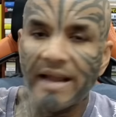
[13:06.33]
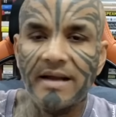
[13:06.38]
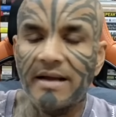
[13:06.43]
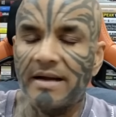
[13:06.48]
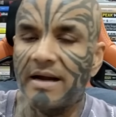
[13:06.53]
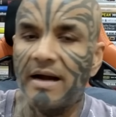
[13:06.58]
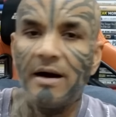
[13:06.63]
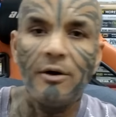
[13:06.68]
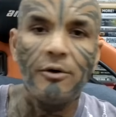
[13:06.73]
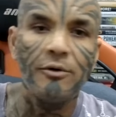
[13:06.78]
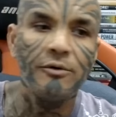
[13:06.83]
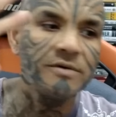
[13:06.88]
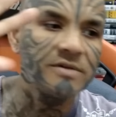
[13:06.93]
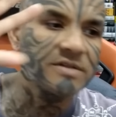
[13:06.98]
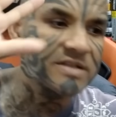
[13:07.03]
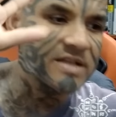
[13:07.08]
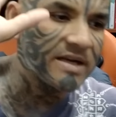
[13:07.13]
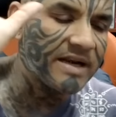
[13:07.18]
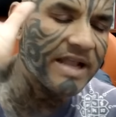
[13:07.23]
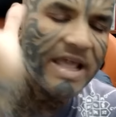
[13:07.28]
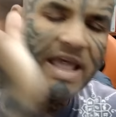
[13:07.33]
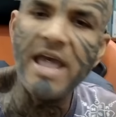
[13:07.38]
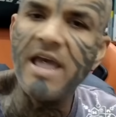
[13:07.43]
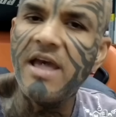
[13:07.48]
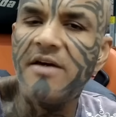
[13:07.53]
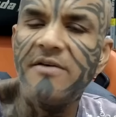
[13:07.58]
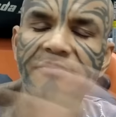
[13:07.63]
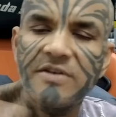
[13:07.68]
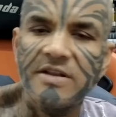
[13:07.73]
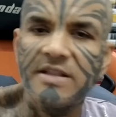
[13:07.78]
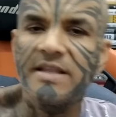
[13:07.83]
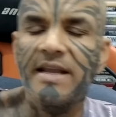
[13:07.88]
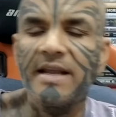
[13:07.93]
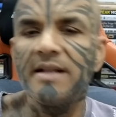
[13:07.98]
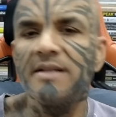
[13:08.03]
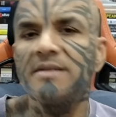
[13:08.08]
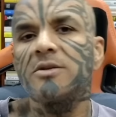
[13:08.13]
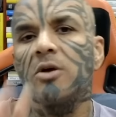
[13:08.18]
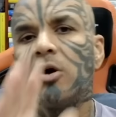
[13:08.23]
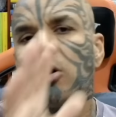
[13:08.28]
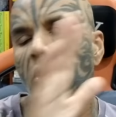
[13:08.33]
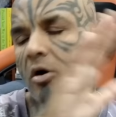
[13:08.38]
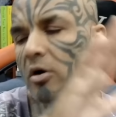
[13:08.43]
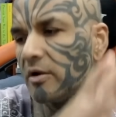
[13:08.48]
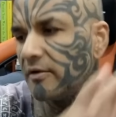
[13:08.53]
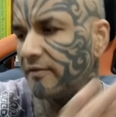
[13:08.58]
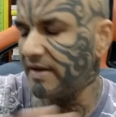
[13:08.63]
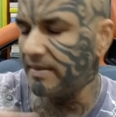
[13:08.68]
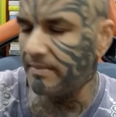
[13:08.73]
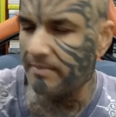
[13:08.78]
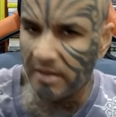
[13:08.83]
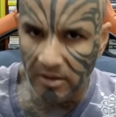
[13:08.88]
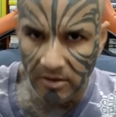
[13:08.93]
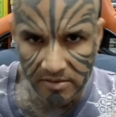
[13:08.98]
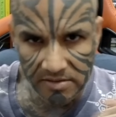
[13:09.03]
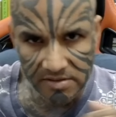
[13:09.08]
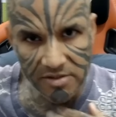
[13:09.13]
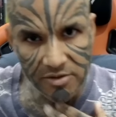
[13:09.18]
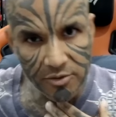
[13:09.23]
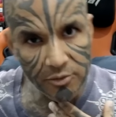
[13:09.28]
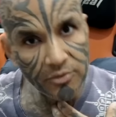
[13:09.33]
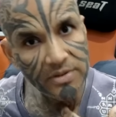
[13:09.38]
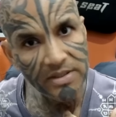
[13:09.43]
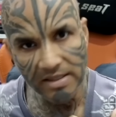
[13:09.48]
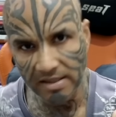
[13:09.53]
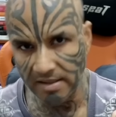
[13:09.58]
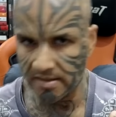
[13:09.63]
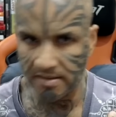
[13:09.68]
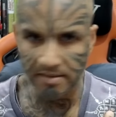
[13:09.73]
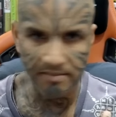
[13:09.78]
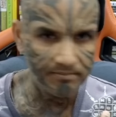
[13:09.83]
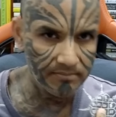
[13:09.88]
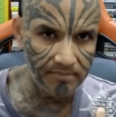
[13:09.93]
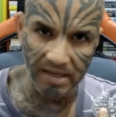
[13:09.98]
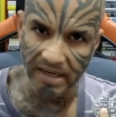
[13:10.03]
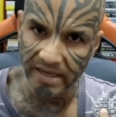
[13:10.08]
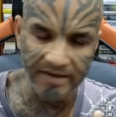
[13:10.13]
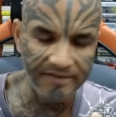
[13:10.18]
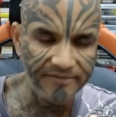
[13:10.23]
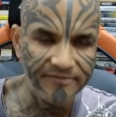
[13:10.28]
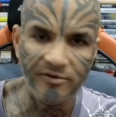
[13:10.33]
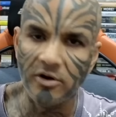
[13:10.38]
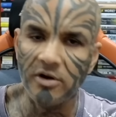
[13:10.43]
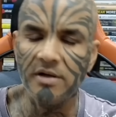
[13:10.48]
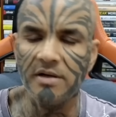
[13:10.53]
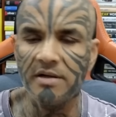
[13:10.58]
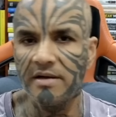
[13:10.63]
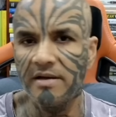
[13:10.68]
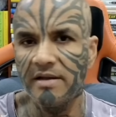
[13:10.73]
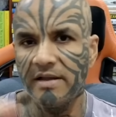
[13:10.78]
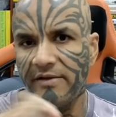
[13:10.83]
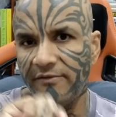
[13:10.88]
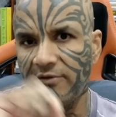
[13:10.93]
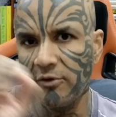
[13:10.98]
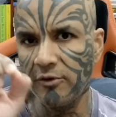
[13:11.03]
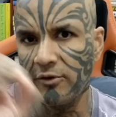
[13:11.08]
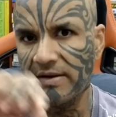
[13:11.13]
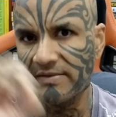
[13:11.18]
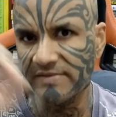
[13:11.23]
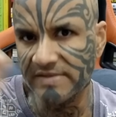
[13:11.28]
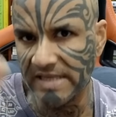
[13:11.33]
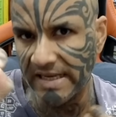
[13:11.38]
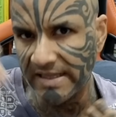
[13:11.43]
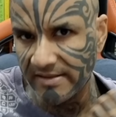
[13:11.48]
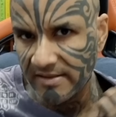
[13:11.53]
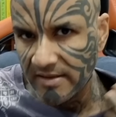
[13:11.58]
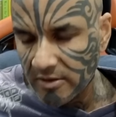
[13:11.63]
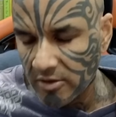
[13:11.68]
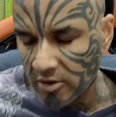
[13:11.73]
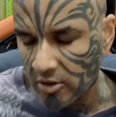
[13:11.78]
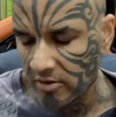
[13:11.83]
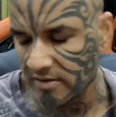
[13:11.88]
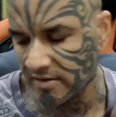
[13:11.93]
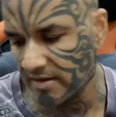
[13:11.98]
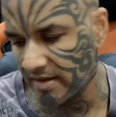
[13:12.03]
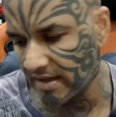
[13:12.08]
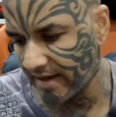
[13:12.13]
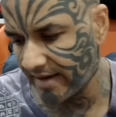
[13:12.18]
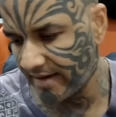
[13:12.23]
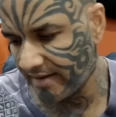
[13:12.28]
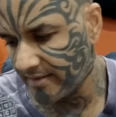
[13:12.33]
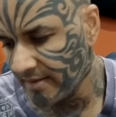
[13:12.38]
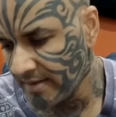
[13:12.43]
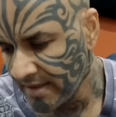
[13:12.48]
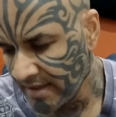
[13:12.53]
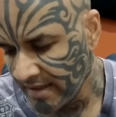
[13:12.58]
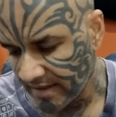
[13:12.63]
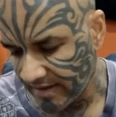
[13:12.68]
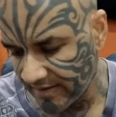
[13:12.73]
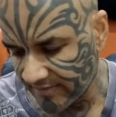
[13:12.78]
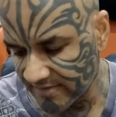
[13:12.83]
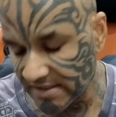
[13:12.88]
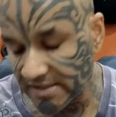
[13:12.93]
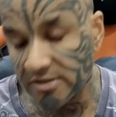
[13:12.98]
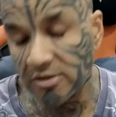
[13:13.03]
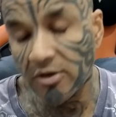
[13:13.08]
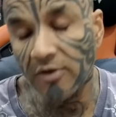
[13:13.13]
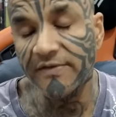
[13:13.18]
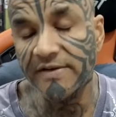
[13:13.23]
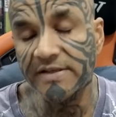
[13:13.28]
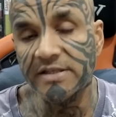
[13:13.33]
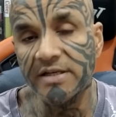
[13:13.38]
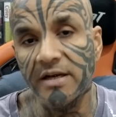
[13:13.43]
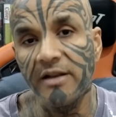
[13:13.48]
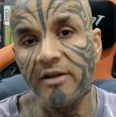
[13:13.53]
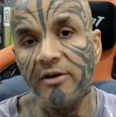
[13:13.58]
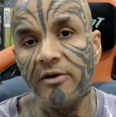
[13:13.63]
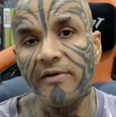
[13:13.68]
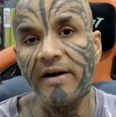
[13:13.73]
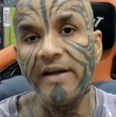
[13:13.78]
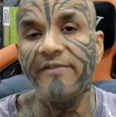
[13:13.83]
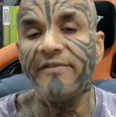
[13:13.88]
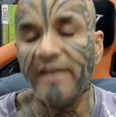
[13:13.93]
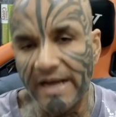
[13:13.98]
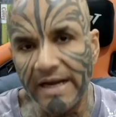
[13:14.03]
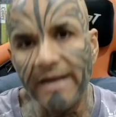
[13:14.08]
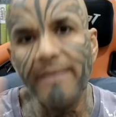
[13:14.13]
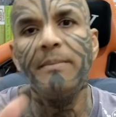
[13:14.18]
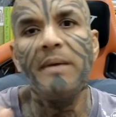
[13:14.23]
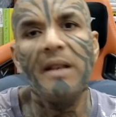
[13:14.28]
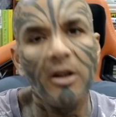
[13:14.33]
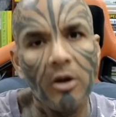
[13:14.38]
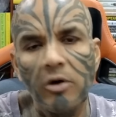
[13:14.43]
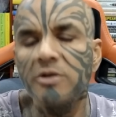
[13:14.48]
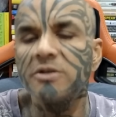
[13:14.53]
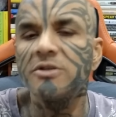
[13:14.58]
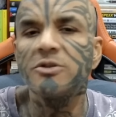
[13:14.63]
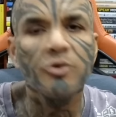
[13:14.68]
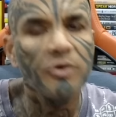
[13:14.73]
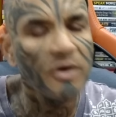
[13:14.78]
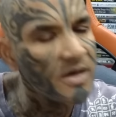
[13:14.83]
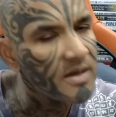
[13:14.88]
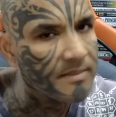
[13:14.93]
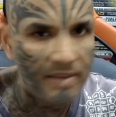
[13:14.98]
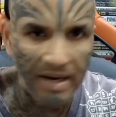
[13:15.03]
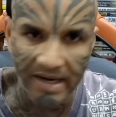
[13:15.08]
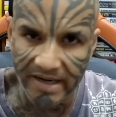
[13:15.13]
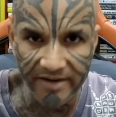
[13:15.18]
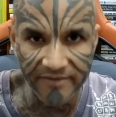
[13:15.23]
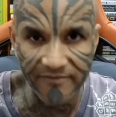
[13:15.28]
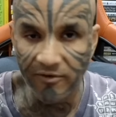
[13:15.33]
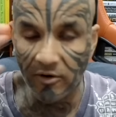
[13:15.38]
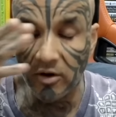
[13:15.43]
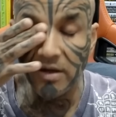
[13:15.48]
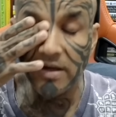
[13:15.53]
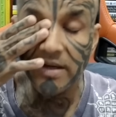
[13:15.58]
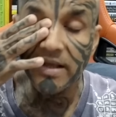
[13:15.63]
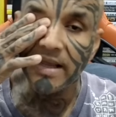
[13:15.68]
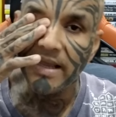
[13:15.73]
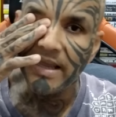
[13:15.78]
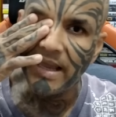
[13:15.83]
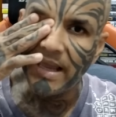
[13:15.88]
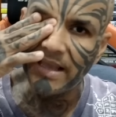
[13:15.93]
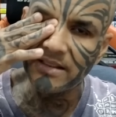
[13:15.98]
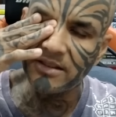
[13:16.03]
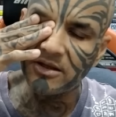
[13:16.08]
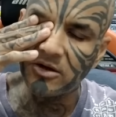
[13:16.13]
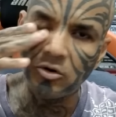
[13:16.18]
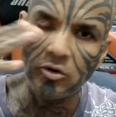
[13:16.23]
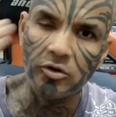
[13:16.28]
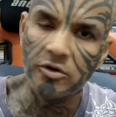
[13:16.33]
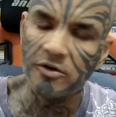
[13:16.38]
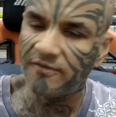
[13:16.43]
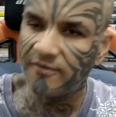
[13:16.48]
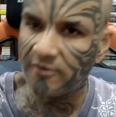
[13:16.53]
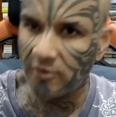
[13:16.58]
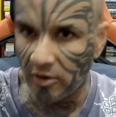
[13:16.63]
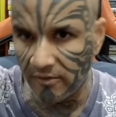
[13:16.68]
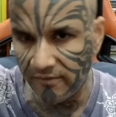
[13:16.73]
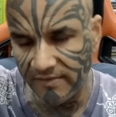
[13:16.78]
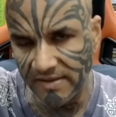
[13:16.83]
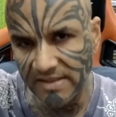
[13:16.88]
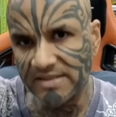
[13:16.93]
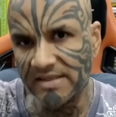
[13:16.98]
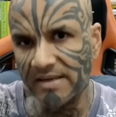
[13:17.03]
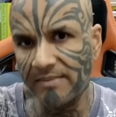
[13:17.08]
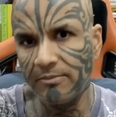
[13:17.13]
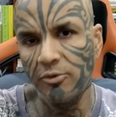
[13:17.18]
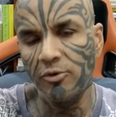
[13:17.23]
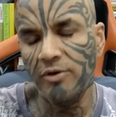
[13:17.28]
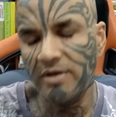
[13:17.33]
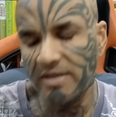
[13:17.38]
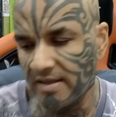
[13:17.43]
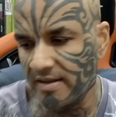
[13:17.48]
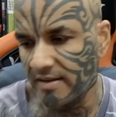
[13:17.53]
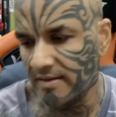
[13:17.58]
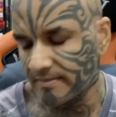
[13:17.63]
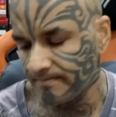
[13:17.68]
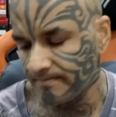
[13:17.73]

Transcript: accounts and everything else. All of it belongs to her by default. If you have signed the dotted line, if she's officially your wife, it belongs to her by default and the court of law will support her.